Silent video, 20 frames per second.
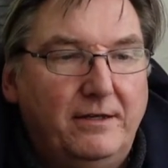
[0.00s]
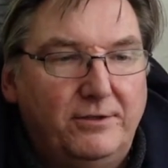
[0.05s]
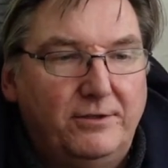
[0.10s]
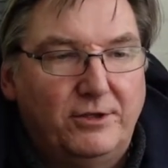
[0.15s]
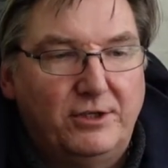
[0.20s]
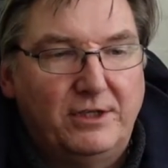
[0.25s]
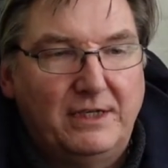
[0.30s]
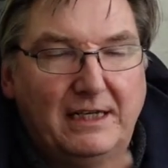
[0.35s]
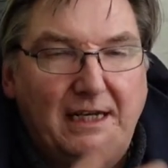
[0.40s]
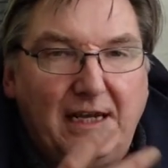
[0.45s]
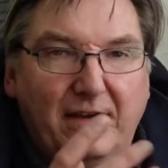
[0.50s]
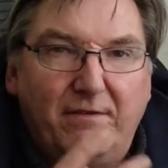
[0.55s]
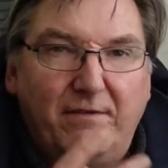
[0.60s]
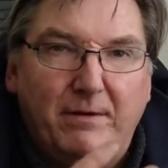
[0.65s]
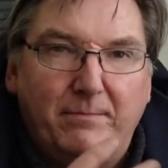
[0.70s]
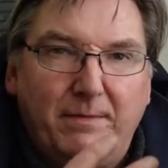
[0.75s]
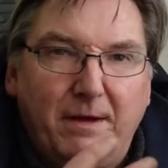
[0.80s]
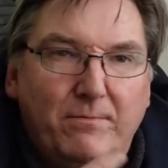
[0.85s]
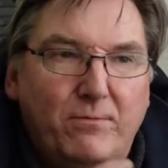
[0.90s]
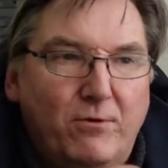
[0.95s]
just to give it
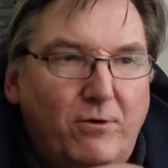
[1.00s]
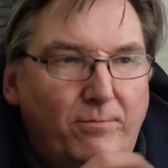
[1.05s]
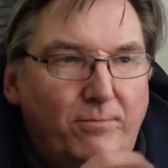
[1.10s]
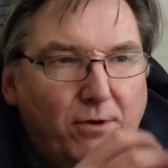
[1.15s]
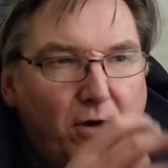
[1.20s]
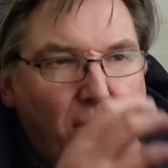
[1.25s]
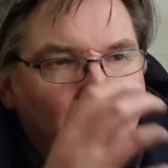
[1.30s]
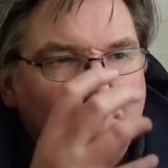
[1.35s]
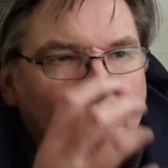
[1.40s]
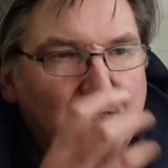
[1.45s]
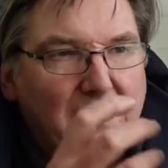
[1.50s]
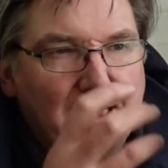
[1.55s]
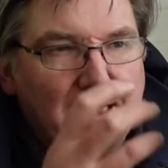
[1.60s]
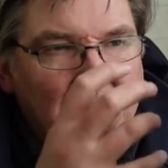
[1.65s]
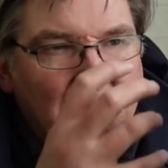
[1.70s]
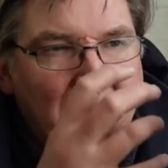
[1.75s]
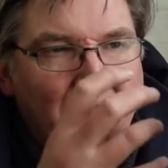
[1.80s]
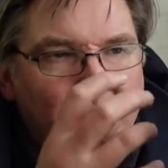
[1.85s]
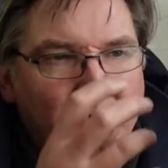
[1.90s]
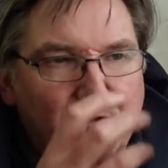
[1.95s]
a bit more protein
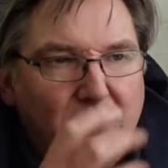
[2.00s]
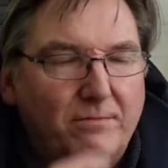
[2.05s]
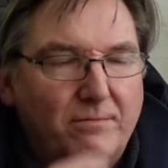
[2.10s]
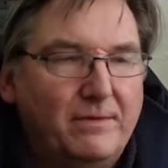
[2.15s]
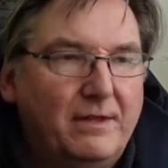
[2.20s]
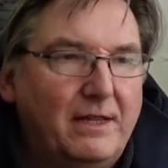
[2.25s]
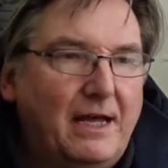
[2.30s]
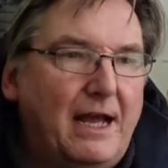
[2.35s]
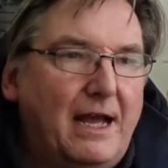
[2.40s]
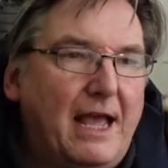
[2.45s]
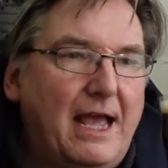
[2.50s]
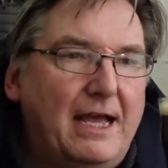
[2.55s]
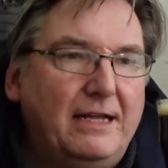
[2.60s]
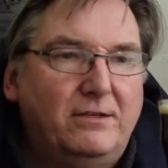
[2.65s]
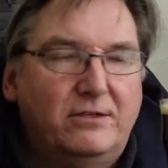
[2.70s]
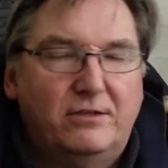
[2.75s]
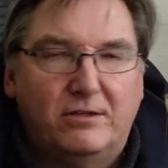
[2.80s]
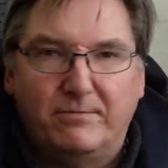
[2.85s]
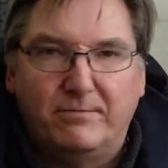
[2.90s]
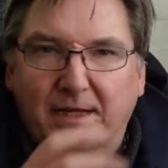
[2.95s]
and give some of that
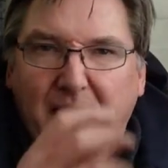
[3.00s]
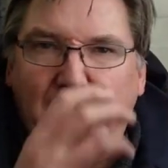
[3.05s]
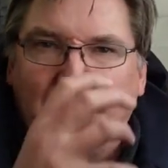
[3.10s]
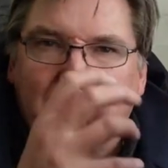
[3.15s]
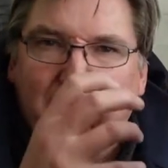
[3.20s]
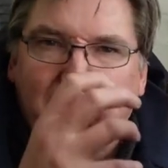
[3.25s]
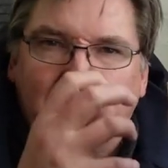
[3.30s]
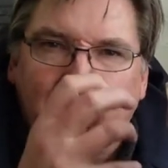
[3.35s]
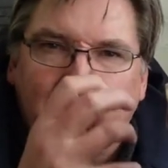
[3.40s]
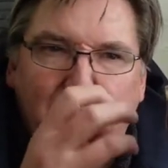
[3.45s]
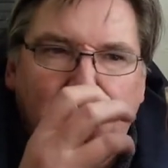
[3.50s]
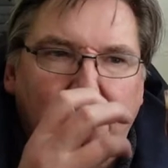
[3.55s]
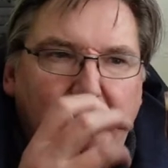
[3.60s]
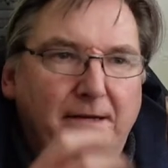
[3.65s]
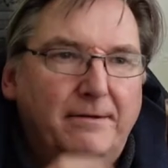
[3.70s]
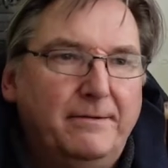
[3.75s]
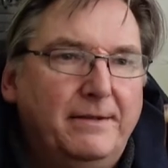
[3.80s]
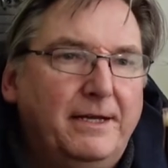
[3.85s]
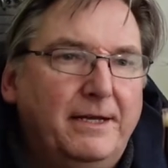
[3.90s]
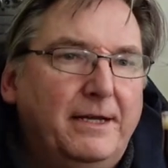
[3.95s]
head some of that
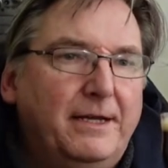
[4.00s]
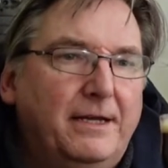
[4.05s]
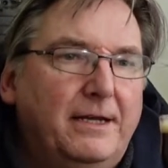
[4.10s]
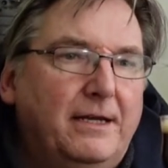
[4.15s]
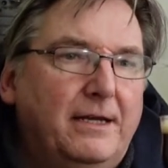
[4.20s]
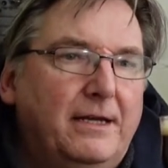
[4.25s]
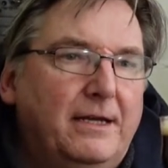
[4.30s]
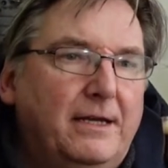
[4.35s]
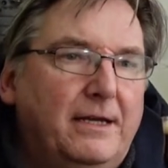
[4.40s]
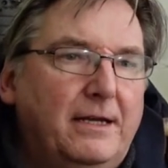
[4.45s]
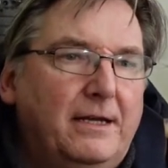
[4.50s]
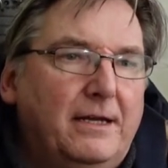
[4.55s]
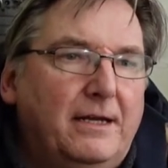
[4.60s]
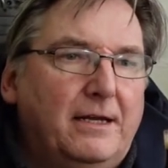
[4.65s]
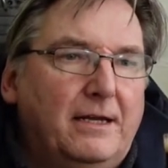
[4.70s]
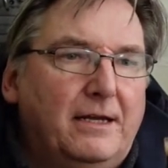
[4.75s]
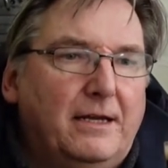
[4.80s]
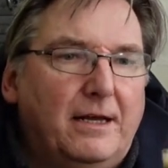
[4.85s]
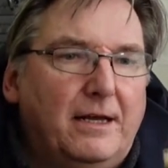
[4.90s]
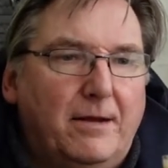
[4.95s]

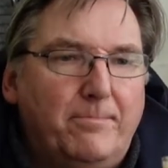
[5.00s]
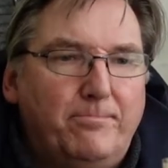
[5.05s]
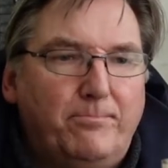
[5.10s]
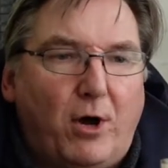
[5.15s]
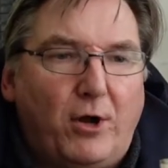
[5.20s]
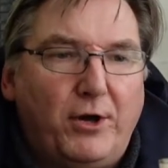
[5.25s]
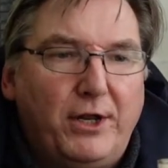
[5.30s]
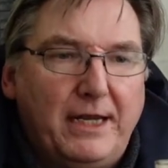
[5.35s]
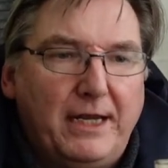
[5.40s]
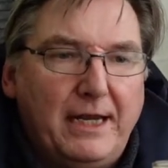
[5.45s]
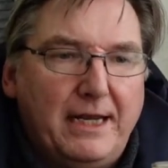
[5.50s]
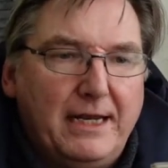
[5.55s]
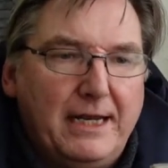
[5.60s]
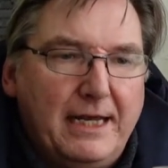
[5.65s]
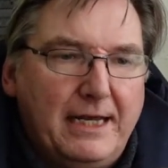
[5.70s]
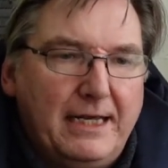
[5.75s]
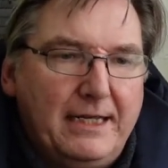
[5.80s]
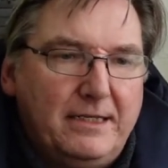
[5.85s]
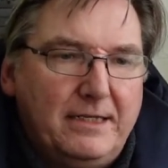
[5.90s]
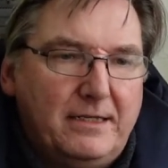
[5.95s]
body it
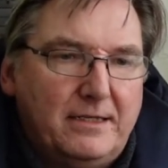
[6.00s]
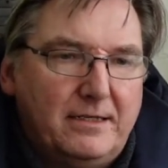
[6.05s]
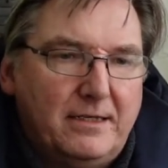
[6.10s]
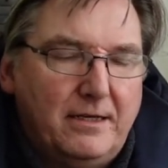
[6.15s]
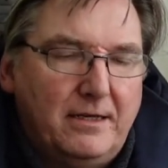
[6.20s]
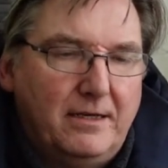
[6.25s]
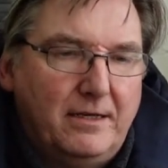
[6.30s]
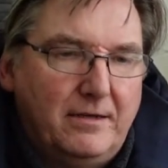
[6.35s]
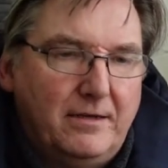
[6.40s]
needs.